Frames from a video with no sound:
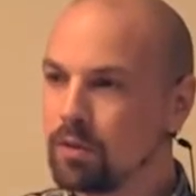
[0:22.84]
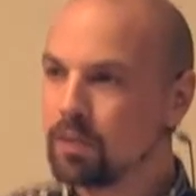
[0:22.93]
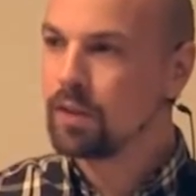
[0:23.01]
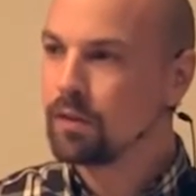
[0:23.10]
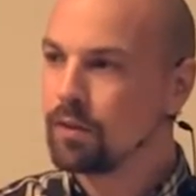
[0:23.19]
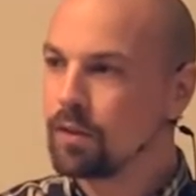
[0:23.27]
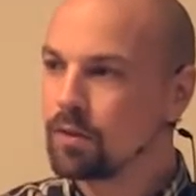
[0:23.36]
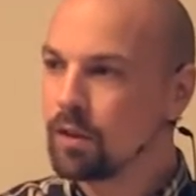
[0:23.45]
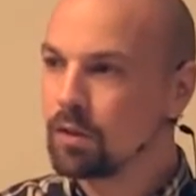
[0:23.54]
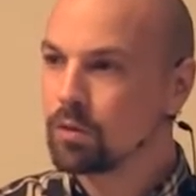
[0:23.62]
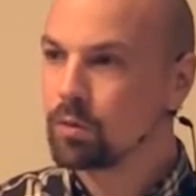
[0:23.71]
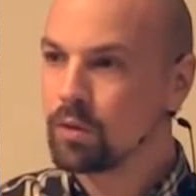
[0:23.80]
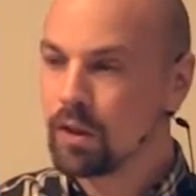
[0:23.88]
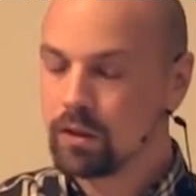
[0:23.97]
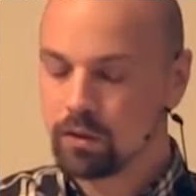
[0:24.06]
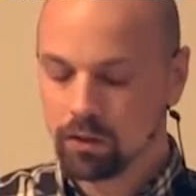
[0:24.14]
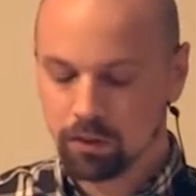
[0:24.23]
CFS
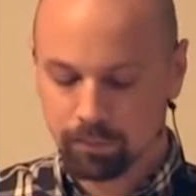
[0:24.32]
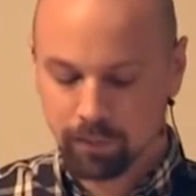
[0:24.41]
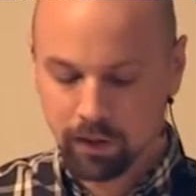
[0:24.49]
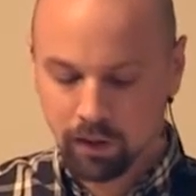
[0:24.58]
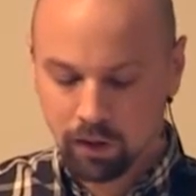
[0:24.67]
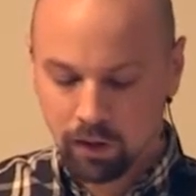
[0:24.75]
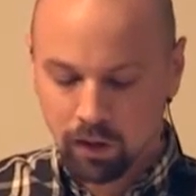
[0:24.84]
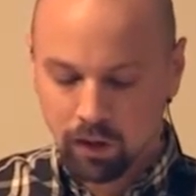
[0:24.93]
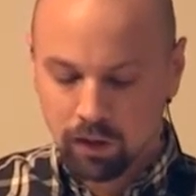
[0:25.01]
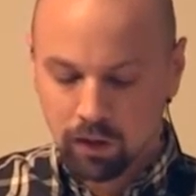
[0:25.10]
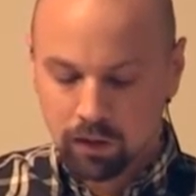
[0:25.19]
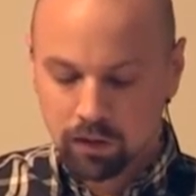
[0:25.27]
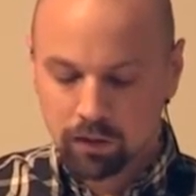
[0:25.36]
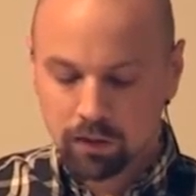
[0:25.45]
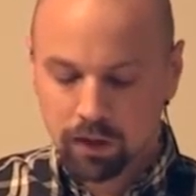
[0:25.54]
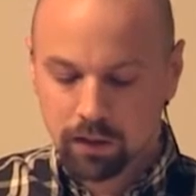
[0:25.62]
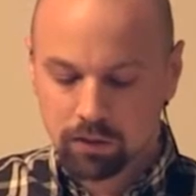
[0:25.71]
Association. The
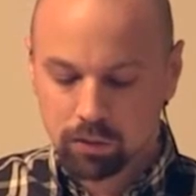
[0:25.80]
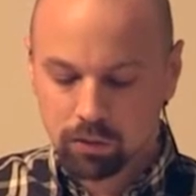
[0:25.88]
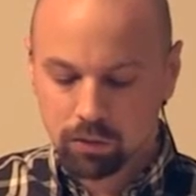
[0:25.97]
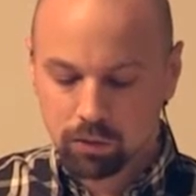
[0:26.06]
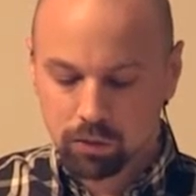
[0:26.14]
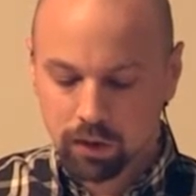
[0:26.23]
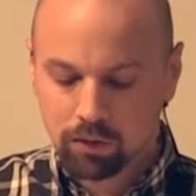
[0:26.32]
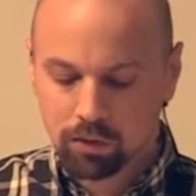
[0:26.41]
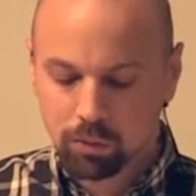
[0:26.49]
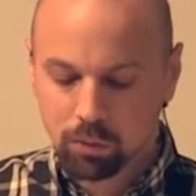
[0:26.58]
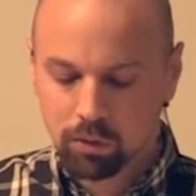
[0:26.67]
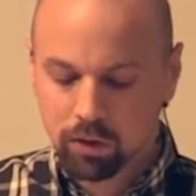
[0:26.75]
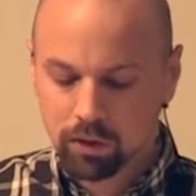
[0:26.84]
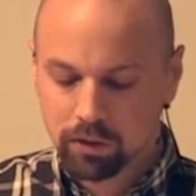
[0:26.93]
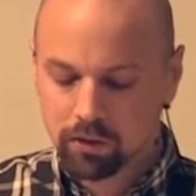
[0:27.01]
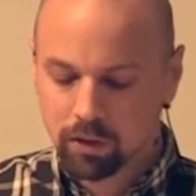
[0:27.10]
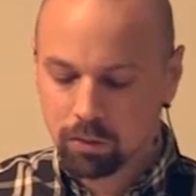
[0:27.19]
slides you just saw
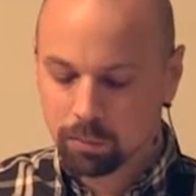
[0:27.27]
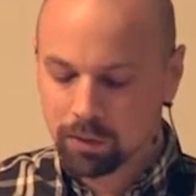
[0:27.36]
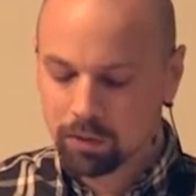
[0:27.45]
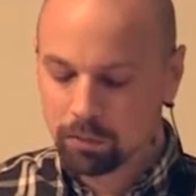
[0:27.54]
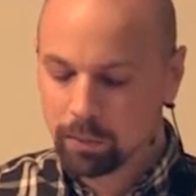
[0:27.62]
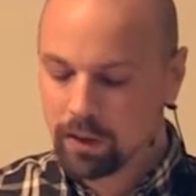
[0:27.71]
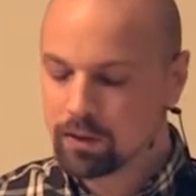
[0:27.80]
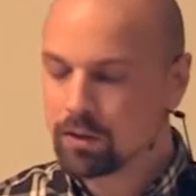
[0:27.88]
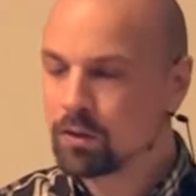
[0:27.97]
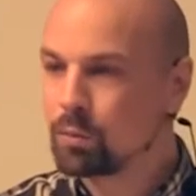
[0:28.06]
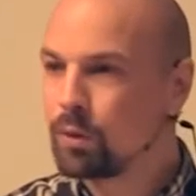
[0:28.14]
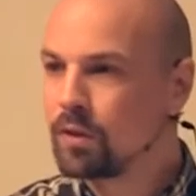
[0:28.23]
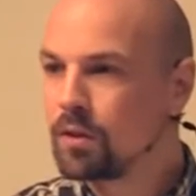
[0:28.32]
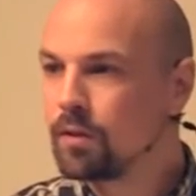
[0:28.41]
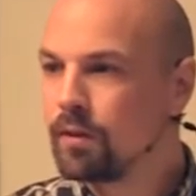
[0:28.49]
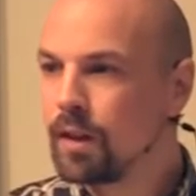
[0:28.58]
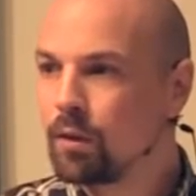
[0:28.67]
are examples of patients with
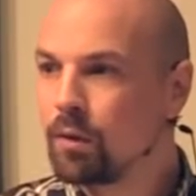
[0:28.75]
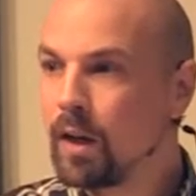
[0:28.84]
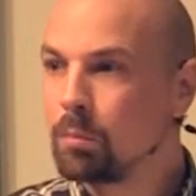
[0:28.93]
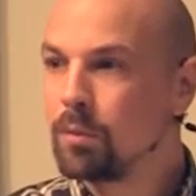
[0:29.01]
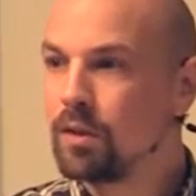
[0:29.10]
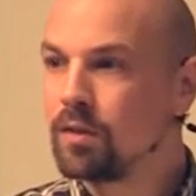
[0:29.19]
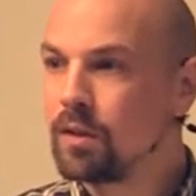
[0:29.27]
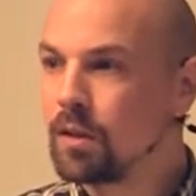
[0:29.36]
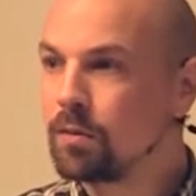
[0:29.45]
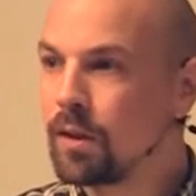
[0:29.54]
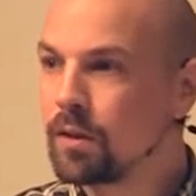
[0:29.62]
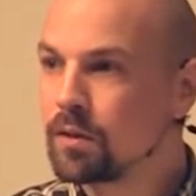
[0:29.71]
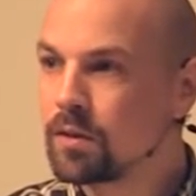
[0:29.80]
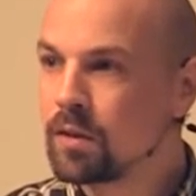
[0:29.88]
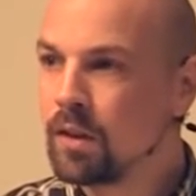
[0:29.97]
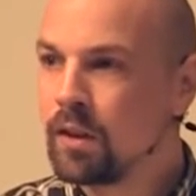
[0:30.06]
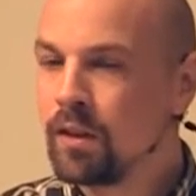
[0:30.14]
severe ME
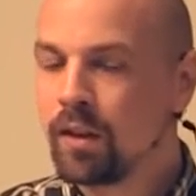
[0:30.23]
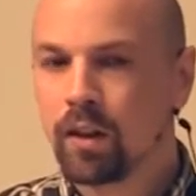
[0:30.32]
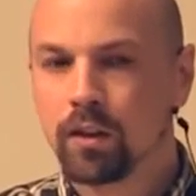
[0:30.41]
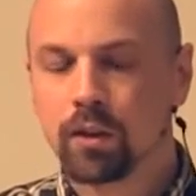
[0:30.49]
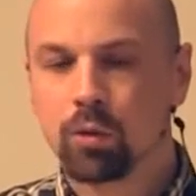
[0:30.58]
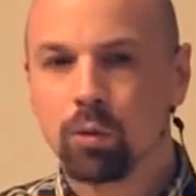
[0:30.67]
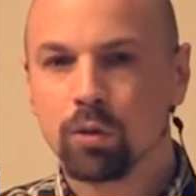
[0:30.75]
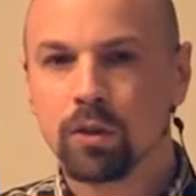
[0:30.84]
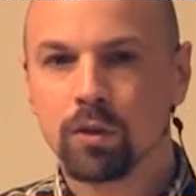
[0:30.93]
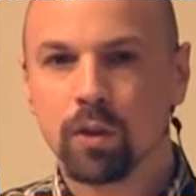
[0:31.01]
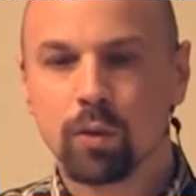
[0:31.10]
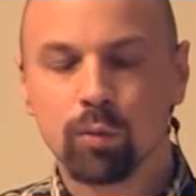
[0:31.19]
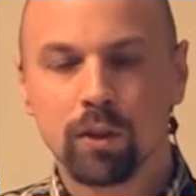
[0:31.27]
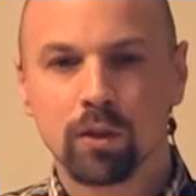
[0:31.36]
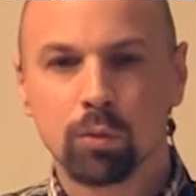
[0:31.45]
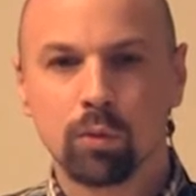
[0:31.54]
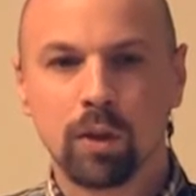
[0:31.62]
CFS. And according to a
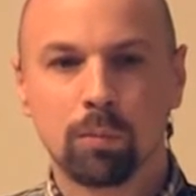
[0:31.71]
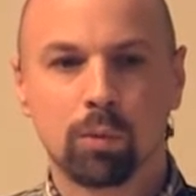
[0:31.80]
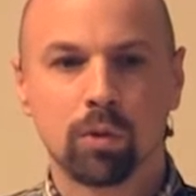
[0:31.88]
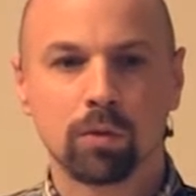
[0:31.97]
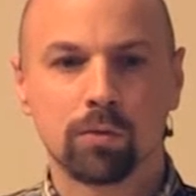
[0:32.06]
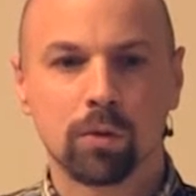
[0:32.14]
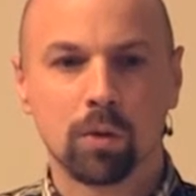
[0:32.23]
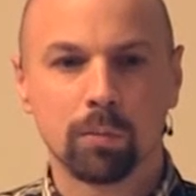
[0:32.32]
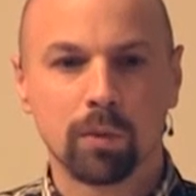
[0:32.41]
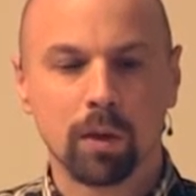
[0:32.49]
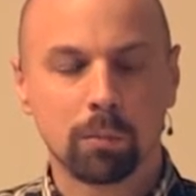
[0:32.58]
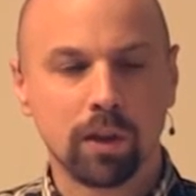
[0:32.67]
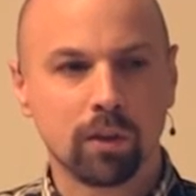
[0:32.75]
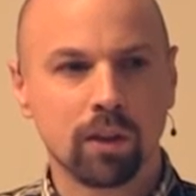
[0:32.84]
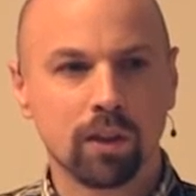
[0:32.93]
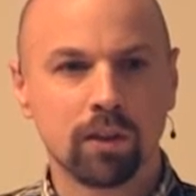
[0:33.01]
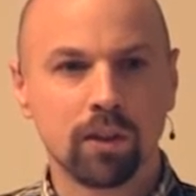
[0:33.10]
recent report from
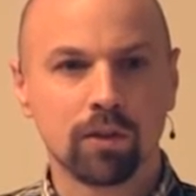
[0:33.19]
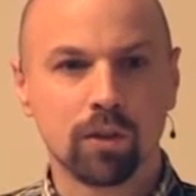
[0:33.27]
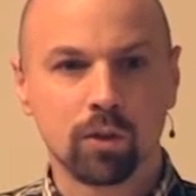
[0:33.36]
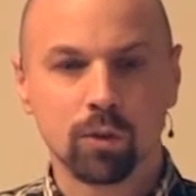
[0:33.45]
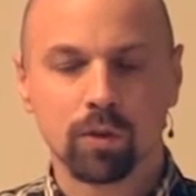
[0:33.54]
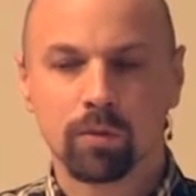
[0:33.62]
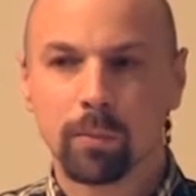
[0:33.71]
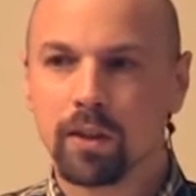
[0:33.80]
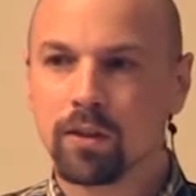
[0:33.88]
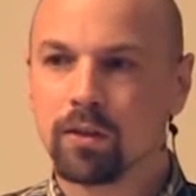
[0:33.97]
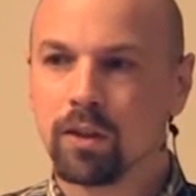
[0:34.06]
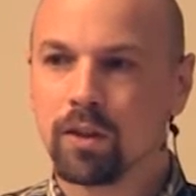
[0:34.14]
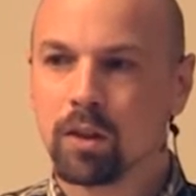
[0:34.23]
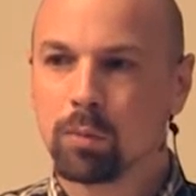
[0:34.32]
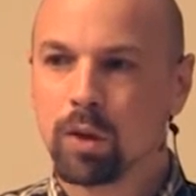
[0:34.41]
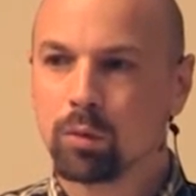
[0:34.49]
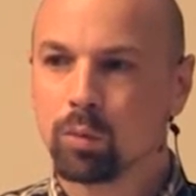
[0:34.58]
American Institute of Medicine,
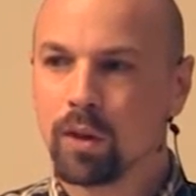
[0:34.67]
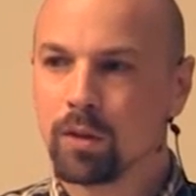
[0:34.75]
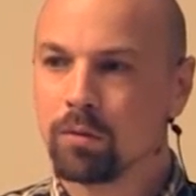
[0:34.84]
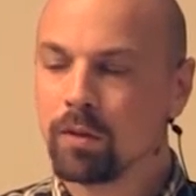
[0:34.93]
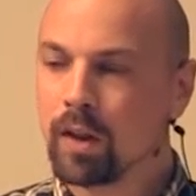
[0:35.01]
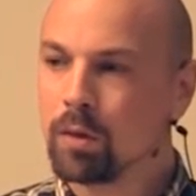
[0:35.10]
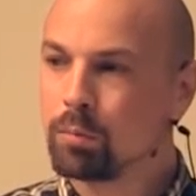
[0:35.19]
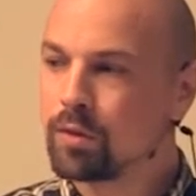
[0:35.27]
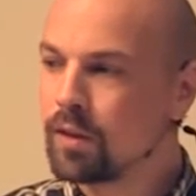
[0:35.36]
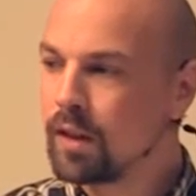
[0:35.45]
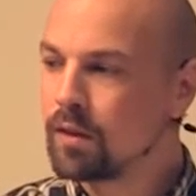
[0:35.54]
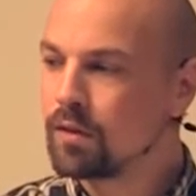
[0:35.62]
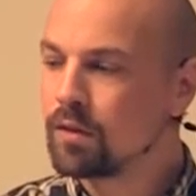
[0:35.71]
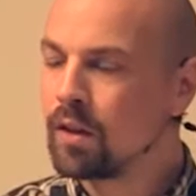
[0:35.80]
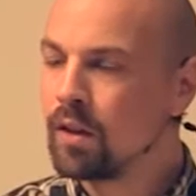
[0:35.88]
about 25%